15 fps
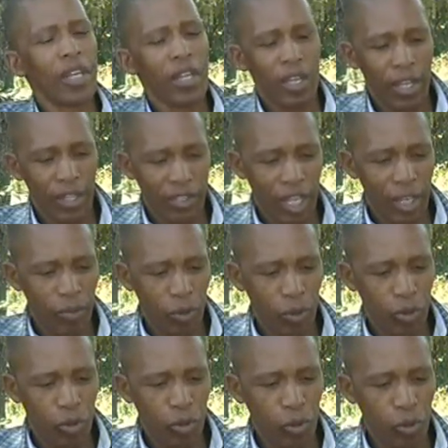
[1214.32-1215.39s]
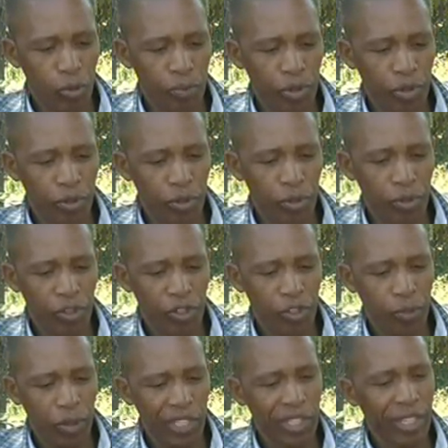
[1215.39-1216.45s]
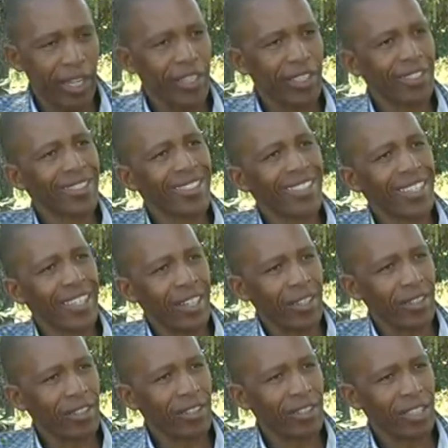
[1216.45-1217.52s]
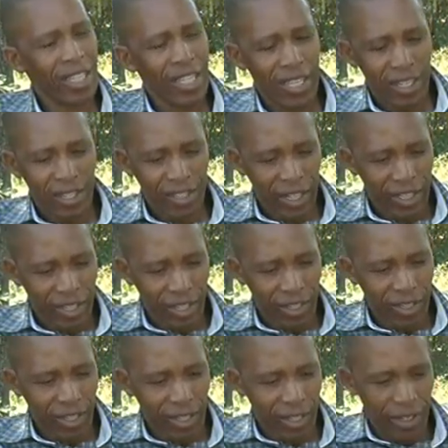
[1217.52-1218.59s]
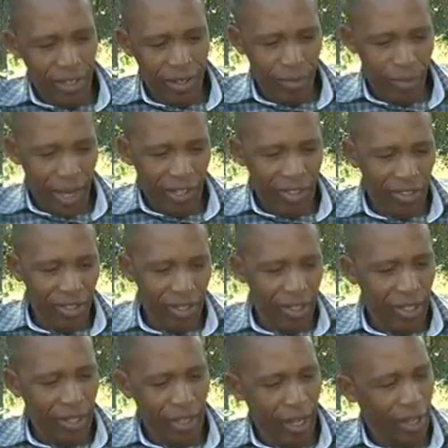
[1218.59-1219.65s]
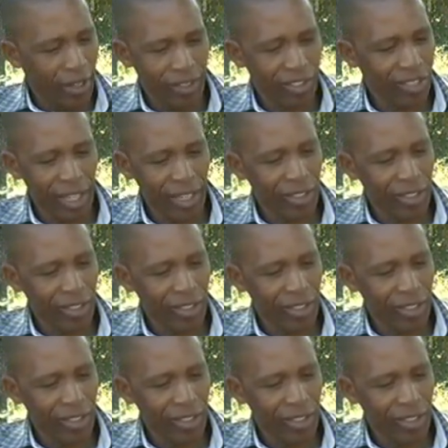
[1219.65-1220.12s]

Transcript: is able to produce specialized skills, such as in medicine and other scarce